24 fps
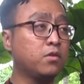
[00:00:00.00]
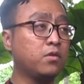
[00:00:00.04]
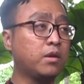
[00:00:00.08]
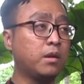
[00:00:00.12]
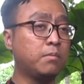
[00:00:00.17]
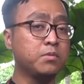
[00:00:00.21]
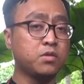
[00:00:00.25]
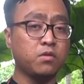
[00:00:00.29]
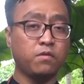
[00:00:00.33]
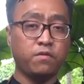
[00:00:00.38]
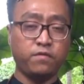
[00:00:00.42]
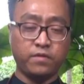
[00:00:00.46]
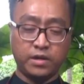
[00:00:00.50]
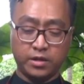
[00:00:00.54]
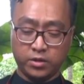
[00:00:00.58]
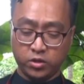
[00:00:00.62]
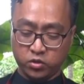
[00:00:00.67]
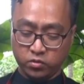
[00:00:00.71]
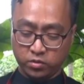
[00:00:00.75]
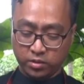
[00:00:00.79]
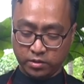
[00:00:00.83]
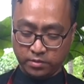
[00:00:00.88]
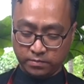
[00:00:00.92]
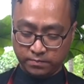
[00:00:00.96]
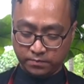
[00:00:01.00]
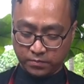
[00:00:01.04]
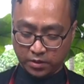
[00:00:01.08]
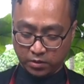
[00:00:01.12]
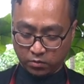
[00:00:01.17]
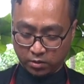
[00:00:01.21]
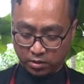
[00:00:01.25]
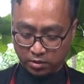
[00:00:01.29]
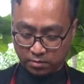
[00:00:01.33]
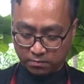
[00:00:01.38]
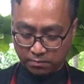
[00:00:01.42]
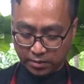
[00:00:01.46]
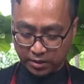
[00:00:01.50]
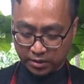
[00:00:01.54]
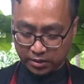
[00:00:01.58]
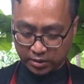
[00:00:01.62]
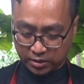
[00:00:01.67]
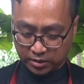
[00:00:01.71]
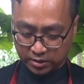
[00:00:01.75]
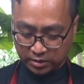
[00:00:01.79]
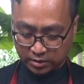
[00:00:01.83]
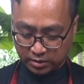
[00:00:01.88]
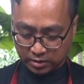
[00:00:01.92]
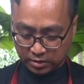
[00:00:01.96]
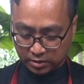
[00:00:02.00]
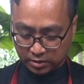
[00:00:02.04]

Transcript: grams of fine sugar that we're going to mix